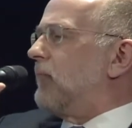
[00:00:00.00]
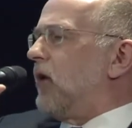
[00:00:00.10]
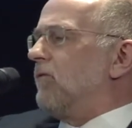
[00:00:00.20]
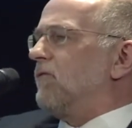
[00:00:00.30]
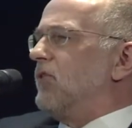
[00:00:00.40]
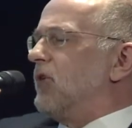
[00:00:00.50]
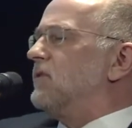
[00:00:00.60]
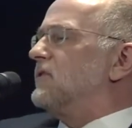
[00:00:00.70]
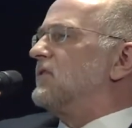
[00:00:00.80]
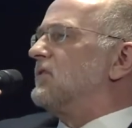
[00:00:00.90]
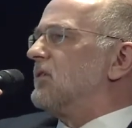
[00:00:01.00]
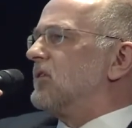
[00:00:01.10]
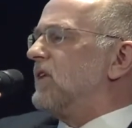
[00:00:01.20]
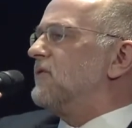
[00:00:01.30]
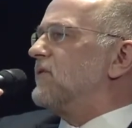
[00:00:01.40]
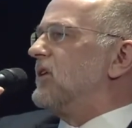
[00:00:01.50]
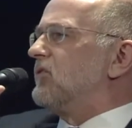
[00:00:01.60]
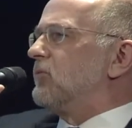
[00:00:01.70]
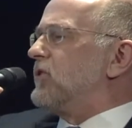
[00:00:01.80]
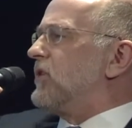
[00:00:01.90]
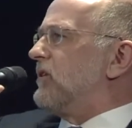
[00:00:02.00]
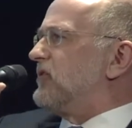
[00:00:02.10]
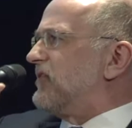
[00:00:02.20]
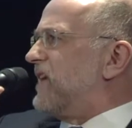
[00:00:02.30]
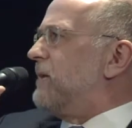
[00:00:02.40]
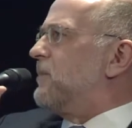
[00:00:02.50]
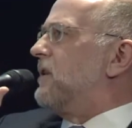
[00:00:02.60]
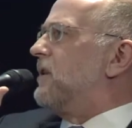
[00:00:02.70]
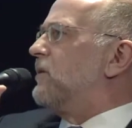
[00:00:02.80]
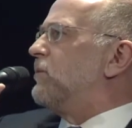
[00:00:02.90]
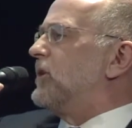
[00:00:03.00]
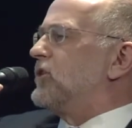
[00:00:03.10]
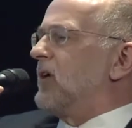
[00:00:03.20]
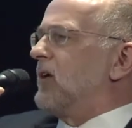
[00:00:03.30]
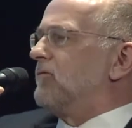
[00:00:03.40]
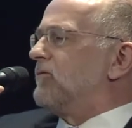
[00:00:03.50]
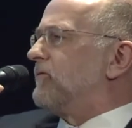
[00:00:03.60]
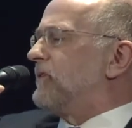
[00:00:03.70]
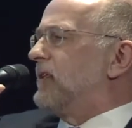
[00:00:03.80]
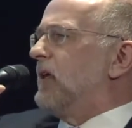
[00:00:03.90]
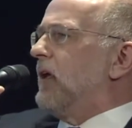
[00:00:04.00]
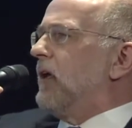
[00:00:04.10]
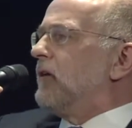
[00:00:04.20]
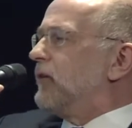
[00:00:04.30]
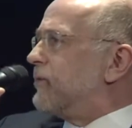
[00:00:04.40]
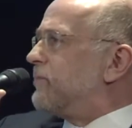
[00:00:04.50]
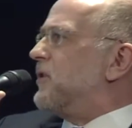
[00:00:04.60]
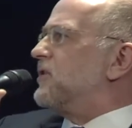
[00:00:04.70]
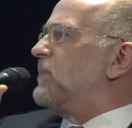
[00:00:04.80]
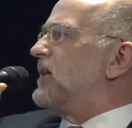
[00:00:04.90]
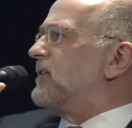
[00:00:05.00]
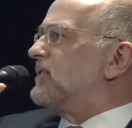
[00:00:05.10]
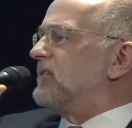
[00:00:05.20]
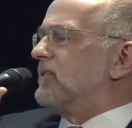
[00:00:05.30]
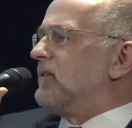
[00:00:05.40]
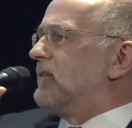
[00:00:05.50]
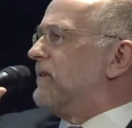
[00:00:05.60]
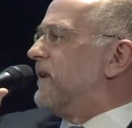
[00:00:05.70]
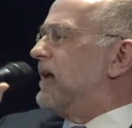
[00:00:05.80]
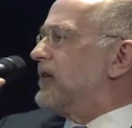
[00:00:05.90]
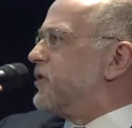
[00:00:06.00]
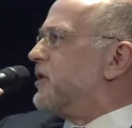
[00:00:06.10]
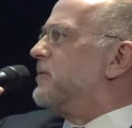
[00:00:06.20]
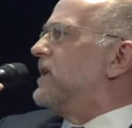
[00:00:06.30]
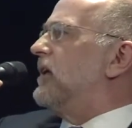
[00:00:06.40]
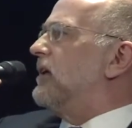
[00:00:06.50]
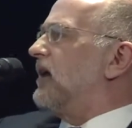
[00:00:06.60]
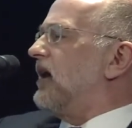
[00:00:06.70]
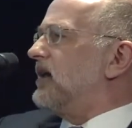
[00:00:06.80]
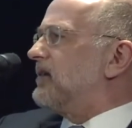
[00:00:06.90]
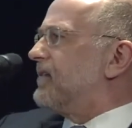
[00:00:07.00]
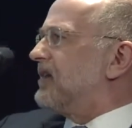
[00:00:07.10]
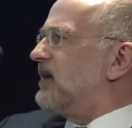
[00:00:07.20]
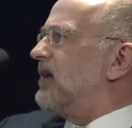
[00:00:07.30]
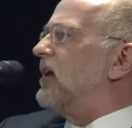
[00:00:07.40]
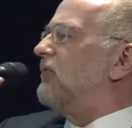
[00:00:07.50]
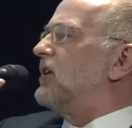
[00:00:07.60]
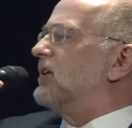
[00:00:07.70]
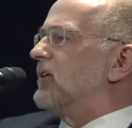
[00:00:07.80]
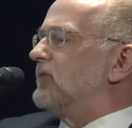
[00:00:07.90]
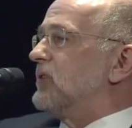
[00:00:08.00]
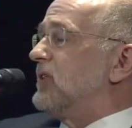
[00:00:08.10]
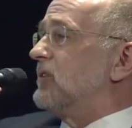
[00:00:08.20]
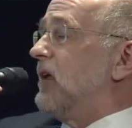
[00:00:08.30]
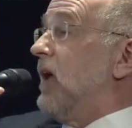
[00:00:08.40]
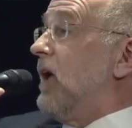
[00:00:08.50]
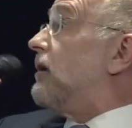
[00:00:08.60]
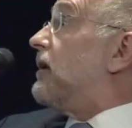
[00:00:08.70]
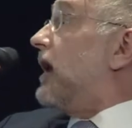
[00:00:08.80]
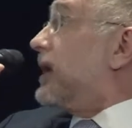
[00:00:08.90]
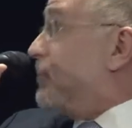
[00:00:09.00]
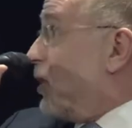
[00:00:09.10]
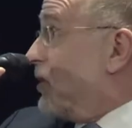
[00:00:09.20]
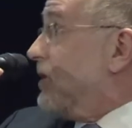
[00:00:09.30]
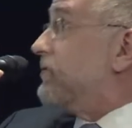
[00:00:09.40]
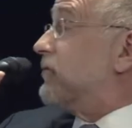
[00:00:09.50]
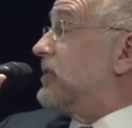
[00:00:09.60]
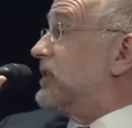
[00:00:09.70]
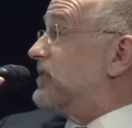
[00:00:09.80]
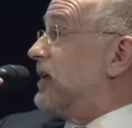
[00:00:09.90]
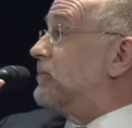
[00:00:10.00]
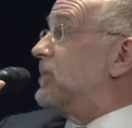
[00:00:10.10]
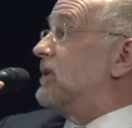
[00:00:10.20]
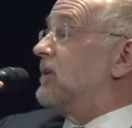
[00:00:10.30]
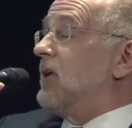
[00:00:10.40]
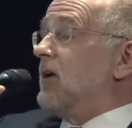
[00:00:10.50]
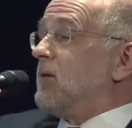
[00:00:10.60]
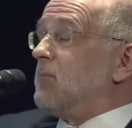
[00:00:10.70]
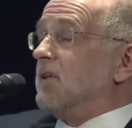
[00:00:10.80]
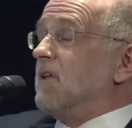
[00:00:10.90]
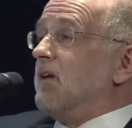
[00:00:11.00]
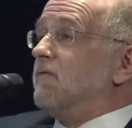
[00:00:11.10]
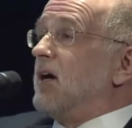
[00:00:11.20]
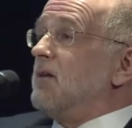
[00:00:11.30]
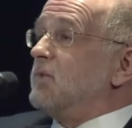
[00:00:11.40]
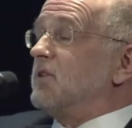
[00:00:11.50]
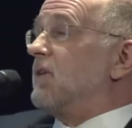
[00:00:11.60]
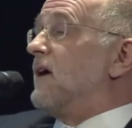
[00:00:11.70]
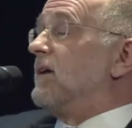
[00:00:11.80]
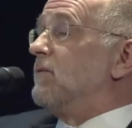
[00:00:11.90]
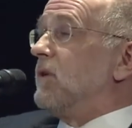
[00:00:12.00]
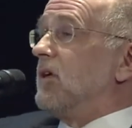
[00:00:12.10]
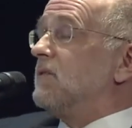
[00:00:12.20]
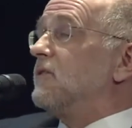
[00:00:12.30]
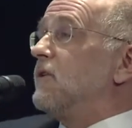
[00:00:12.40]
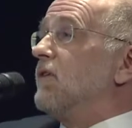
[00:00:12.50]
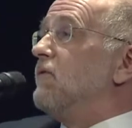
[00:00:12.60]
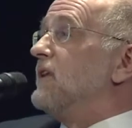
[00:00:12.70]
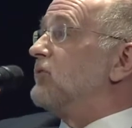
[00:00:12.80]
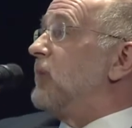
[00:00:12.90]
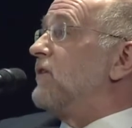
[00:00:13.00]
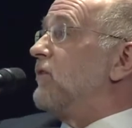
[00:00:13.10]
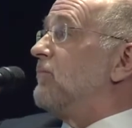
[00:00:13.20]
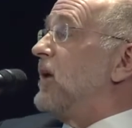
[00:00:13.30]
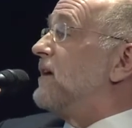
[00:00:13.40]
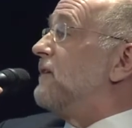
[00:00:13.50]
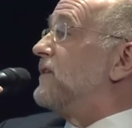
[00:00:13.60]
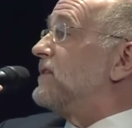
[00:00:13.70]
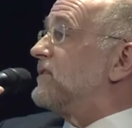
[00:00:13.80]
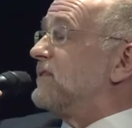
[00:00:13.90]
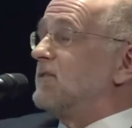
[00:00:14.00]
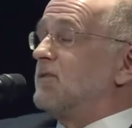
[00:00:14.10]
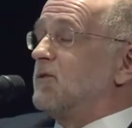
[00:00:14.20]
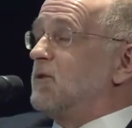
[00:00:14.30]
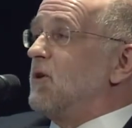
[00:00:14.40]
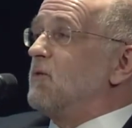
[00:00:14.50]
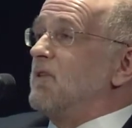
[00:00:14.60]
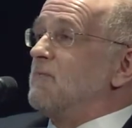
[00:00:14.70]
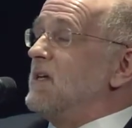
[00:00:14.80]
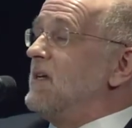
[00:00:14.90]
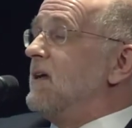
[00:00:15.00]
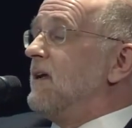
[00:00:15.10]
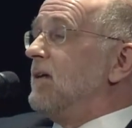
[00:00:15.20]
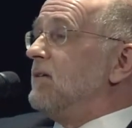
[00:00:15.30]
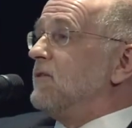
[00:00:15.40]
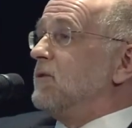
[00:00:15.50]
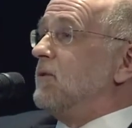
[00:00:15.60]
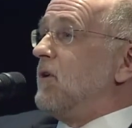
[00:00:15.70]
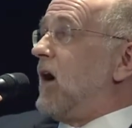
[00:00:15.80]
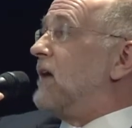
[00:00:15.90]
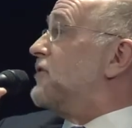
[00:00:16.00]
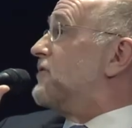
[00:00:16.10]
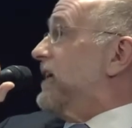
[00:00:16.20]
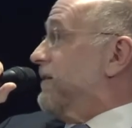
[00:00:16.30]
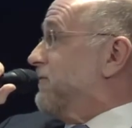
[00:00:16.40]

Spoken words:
of those countries which are stable, which have good prospects, like Germany, like the Scandinavian countries, like Poland, for example. But if I would try to convince one of my investors to go with me to Hungary,